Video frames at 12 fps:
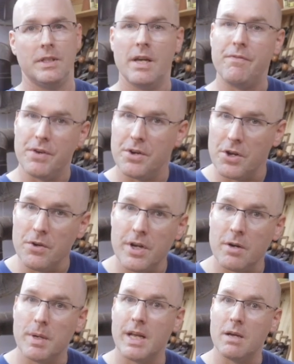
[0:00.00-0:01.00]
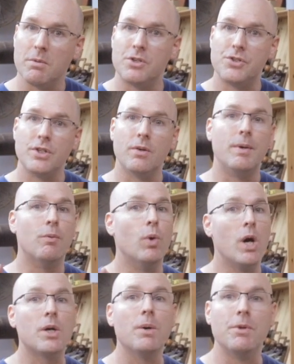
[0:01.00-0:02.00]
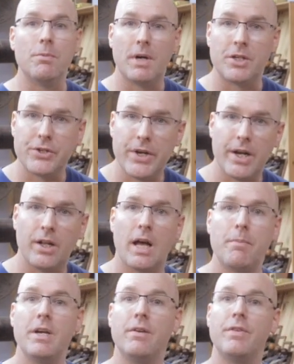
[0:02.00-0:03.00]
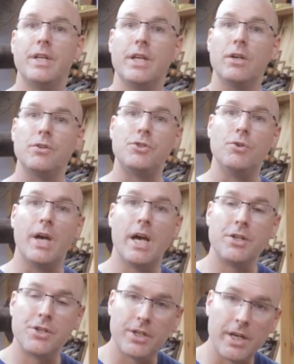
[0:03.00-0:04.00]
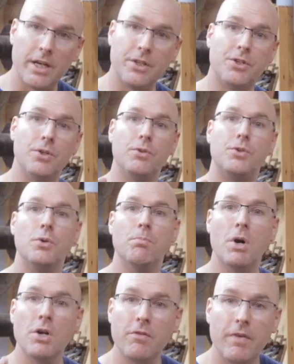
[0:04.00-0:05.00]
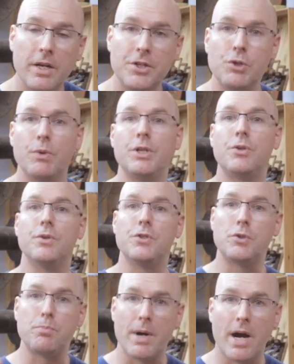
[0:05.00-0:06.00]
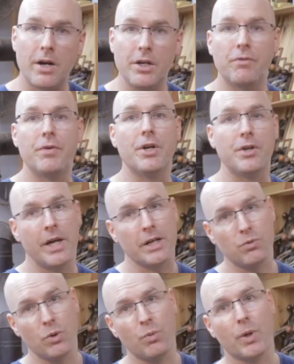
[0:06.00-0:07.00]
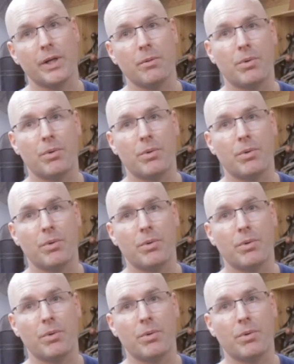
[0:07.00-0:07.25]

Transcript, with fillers: If you're new here, my name is Jim, and welcome to my channel. I make videos to educate you, to motivate you, and to inspire you for your next woodworking